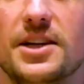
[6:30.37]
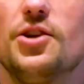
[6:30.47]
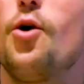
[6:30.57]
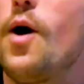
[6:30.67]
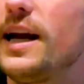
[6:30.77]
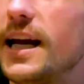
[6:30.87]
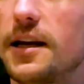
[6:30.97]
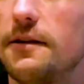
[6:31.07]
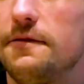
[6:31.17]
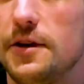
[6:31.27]
And you don't want to
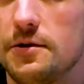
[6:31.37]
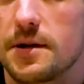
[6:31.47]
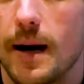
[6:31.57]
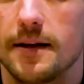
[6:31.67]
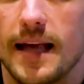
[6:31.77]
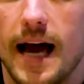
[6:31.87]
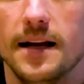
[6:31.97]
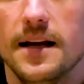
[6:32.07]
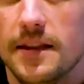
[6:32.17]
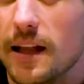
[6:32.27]
get confused about
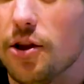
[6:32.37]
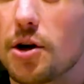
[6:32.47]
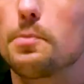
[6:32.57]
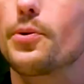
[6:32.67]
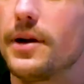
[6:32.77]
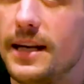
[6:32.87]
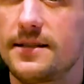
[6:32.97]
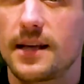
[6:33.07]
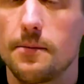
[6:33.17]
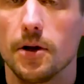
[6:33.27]
that. They look pretty
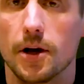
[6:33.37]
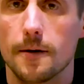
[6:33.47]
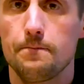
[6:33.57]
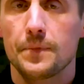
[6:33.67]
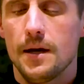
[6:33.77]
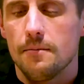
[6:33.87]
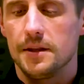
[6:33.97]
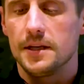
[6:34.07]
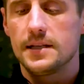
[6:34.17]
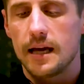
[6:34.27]
similar,
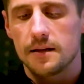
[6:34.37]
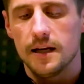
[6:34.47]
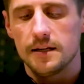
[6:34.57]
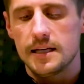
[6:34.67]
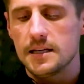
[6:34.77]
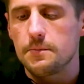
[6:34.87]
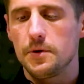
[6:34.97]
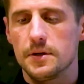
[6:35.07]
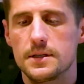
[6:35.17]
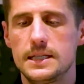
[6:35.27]
but the, the
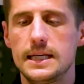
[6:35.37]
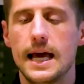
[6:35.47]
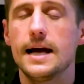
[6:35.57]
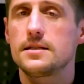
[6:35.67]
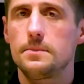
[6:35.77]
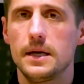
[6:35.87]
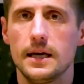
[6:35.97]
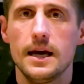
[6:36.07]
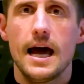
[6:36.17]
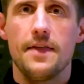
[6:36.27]
teaspoon is
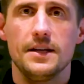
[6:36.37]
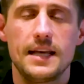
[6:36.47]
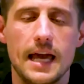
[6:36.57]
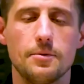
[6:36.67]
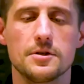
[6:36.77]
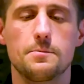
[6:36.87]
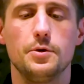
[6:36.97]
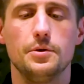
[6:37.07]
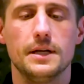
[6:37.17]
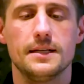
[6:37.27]
TSP and the
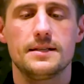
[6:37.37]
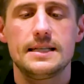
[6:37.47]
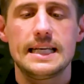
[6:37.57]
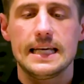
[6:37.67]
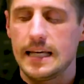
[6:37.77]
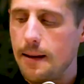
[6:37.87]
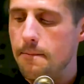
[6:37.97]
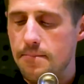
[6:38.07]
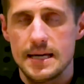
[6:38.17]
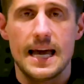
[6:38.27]
tablespoon is
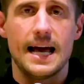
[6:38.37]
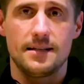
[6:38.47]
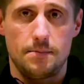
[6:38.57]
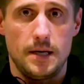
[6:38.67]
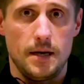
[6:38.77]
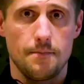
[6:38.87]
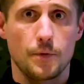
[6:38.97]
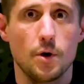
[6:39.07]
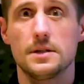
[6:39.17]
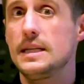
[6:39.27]
TBSP
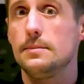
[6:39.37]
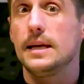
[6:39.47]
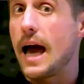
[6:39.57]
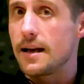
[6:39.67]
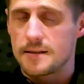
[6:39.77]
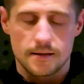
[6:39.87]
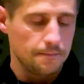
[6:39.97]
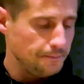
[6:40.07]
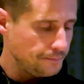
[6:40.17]
or TBS.